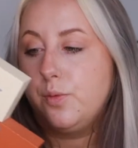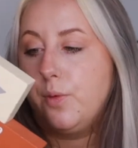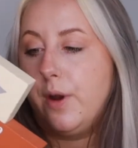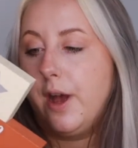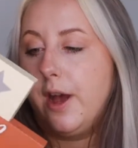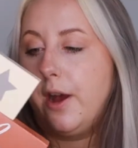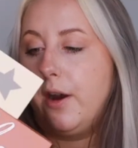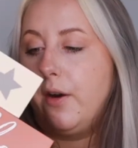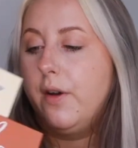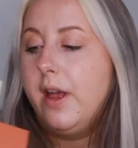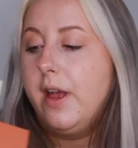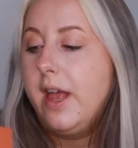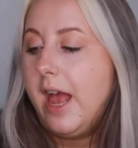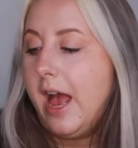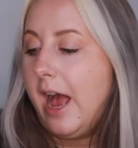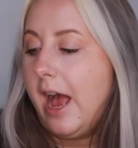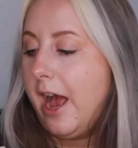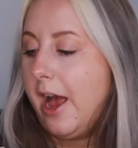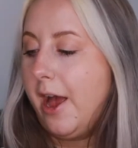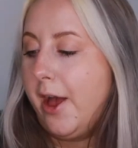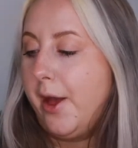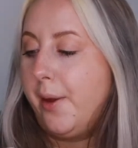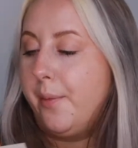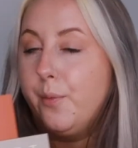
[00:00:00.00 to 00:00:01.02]
well,
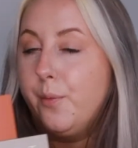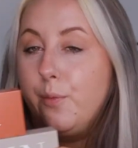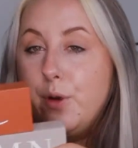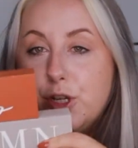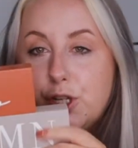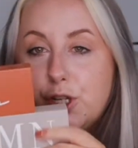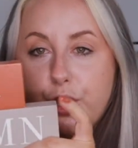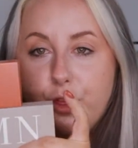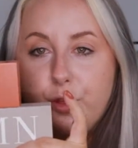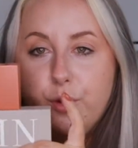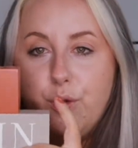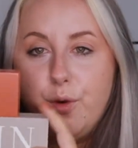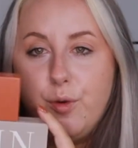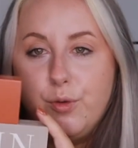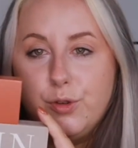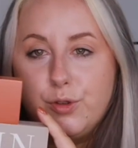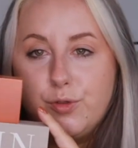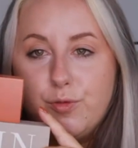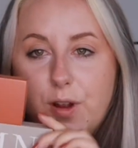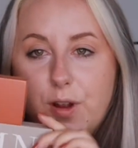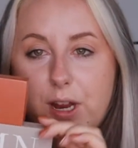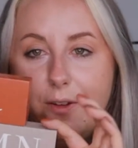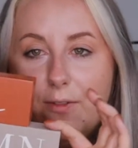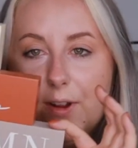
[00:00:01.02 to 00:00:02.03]
which I thought
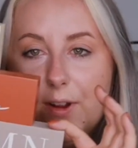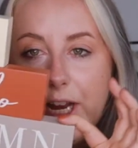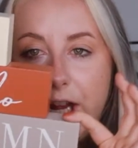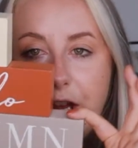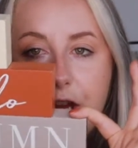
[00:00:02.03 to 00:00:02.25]
was really, really